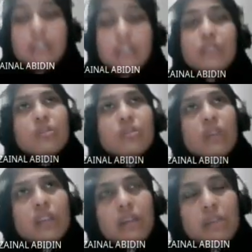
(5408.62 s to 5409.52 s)
So I think
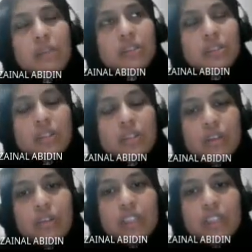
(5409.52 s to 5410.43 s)
I mentioned just now,
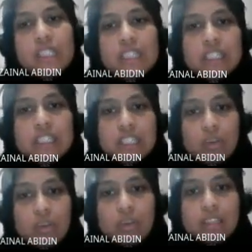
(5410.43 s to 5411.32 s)
it is in
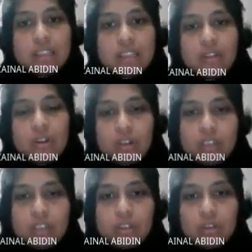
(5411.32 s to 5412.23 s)
sequence. Okay,
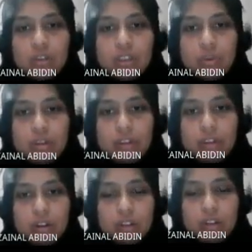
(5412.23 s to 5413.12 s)
so here we have
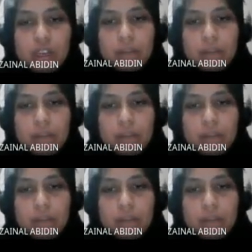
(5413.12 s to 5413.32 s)
record A,